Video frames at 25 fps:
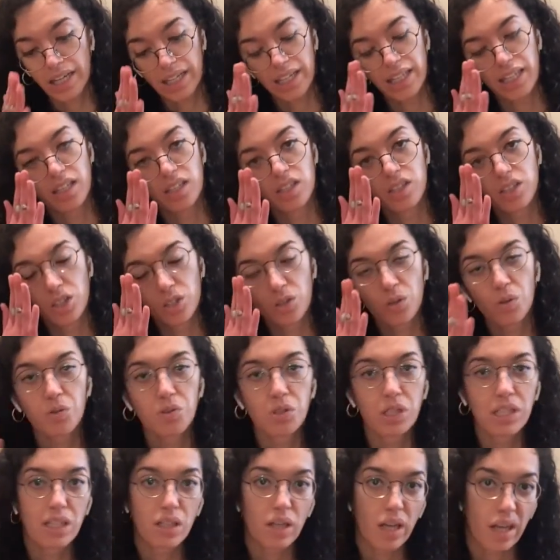and you
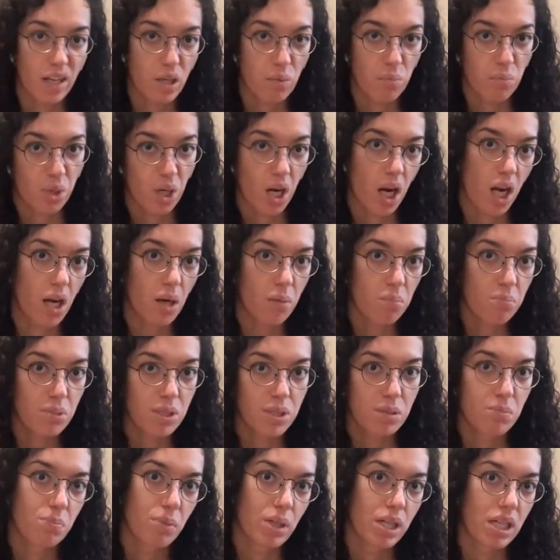don't need any
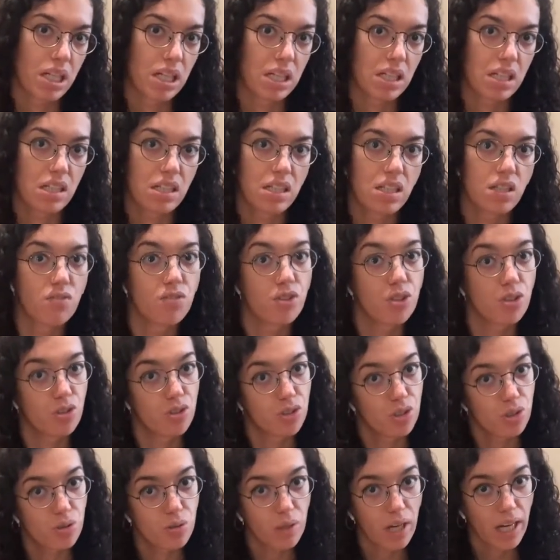props, but if you
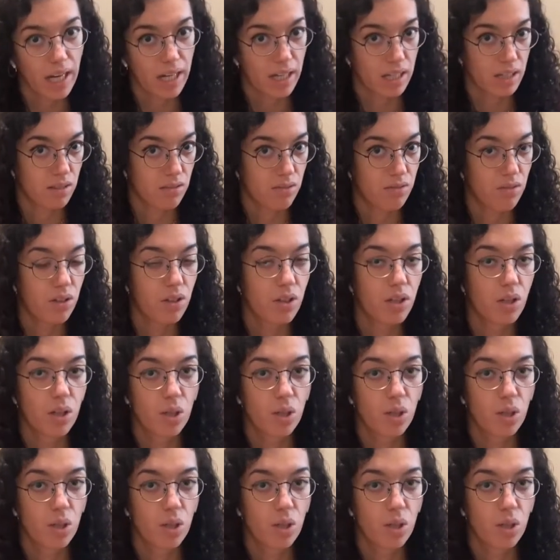do have